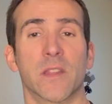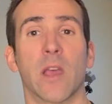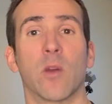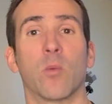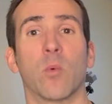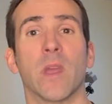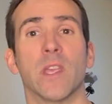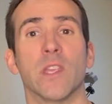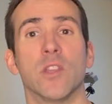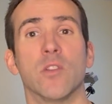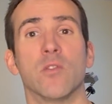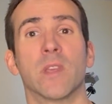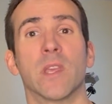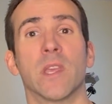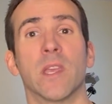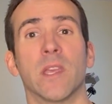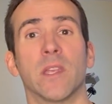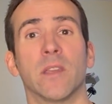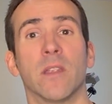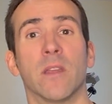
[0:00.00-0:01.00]
that way you
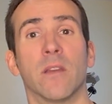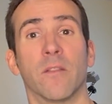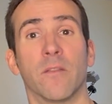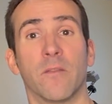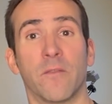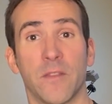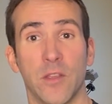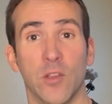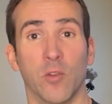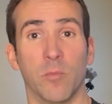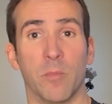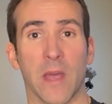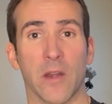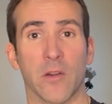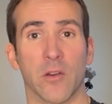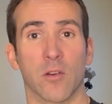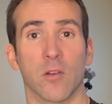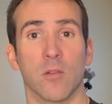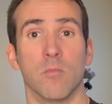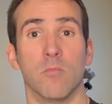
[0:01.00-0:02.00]
can feel
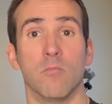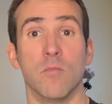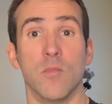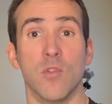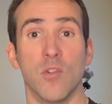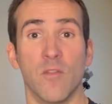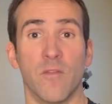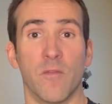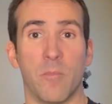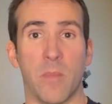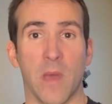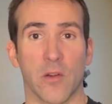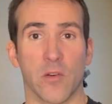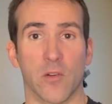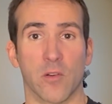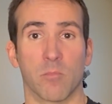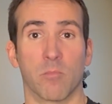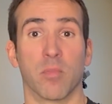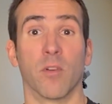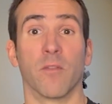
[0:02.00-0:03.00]
better, move
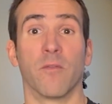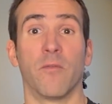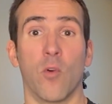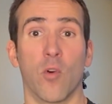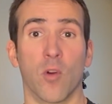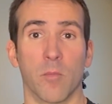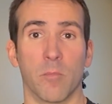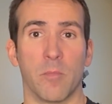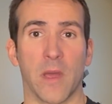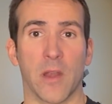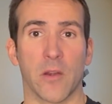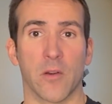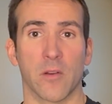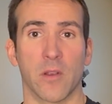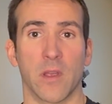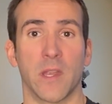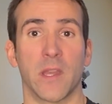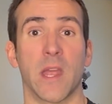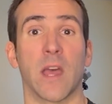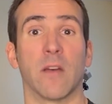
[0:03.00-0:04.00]
better, perform better,
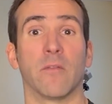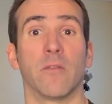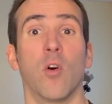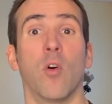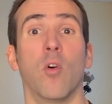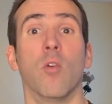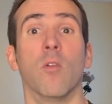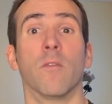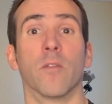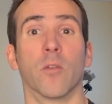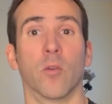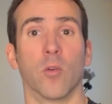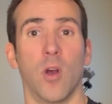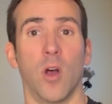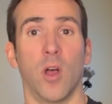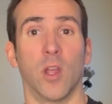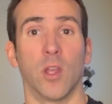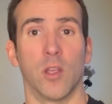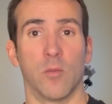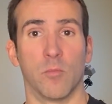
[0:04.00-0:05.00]
and have
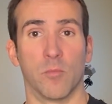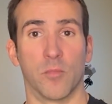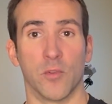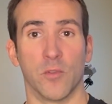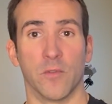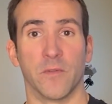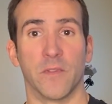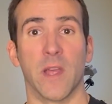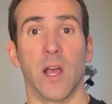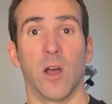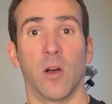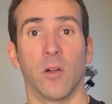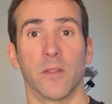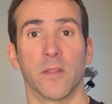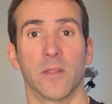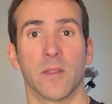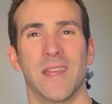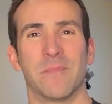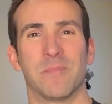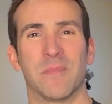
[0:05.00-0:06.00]
overall improved health.
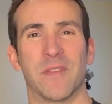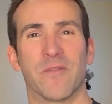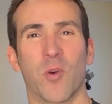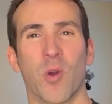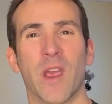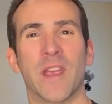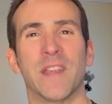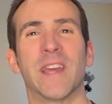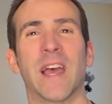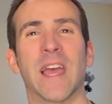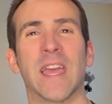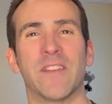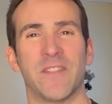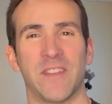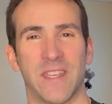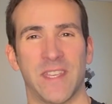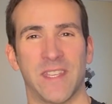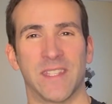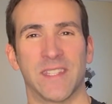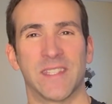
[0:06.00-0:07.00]
Before I dive
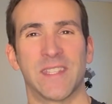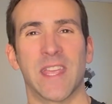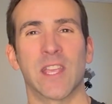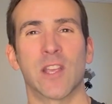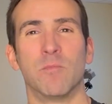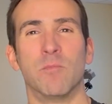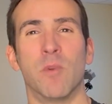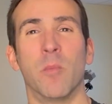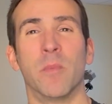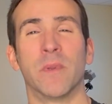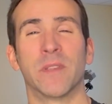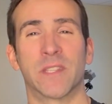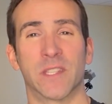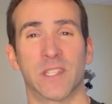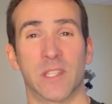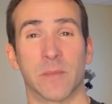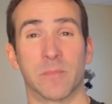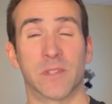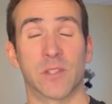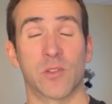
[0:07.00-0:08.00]
in, take a moment to
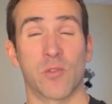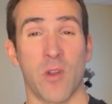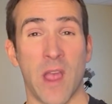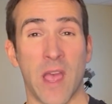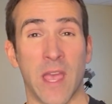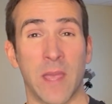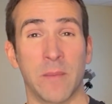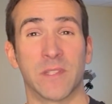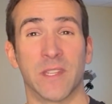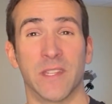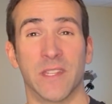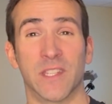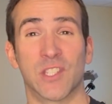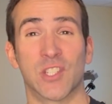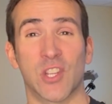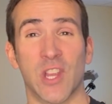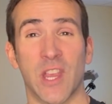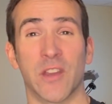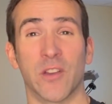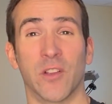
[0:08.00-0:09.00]
subscribe to this
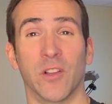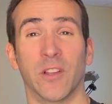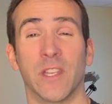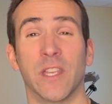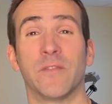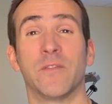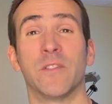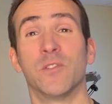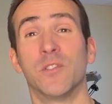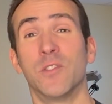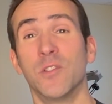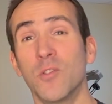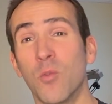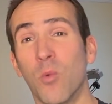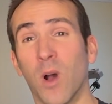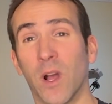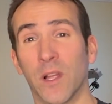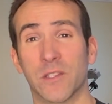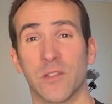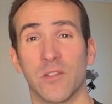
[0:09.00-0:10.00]
channel if you do
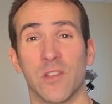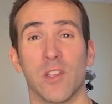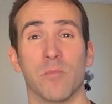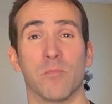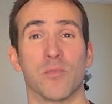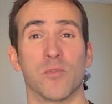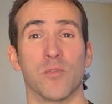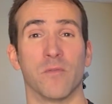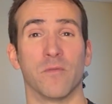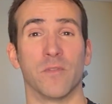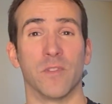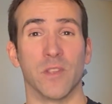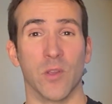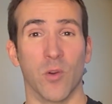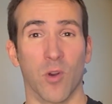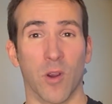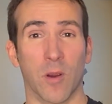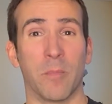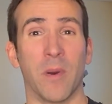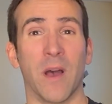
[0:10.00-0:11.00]
want to improve
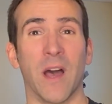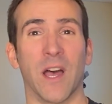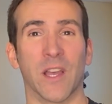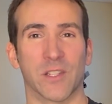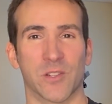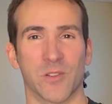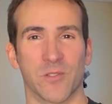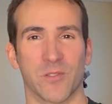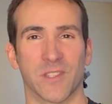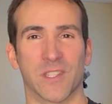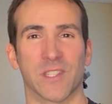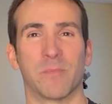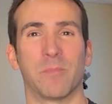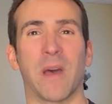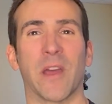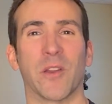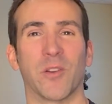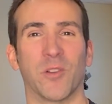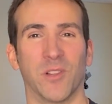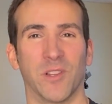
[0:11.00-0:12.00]
your posture and
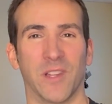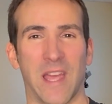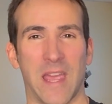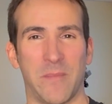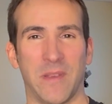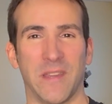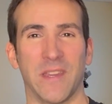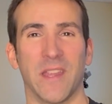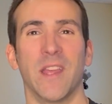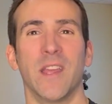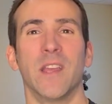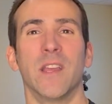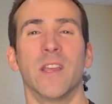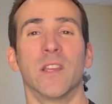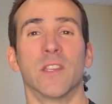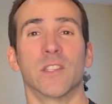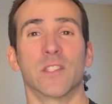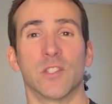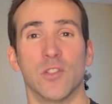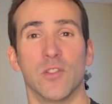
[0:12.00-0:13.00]
spinal alignment
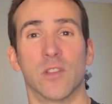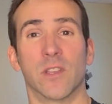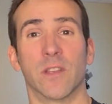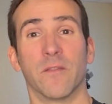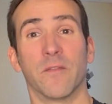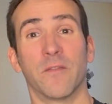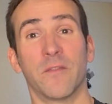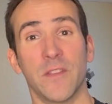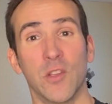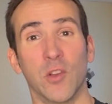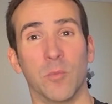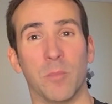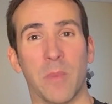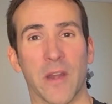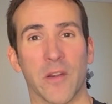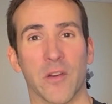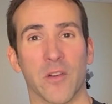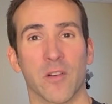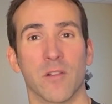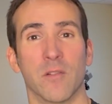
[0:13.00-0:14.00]
so you can feel
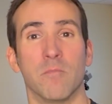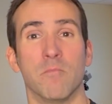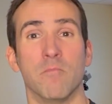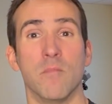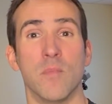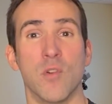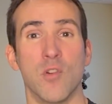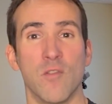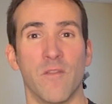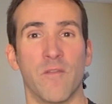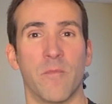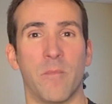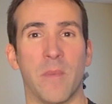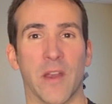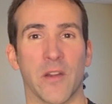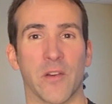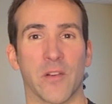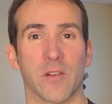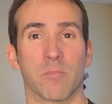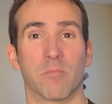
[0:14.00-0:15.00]
better, move
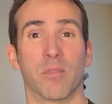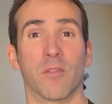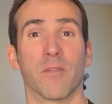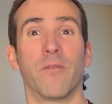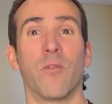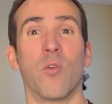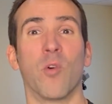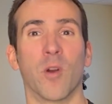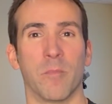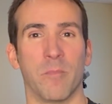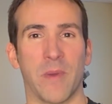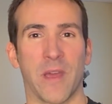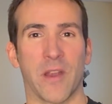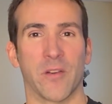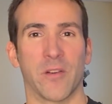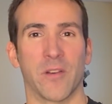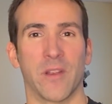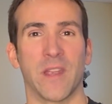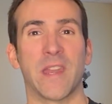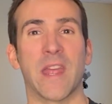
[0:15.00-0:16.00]
better, perform
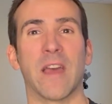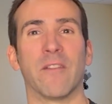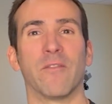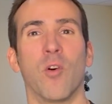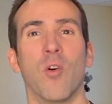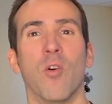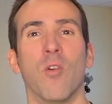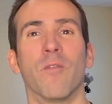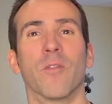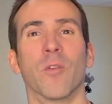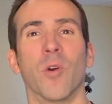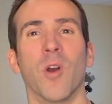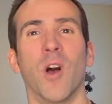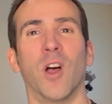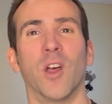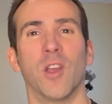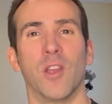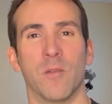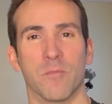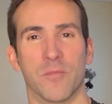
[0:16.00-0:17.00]
better, and have
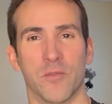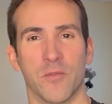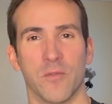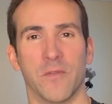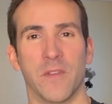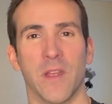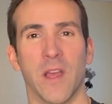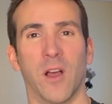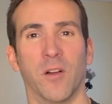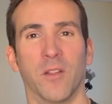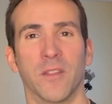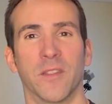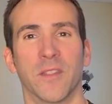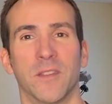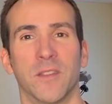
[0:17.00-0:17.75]
overall improved health.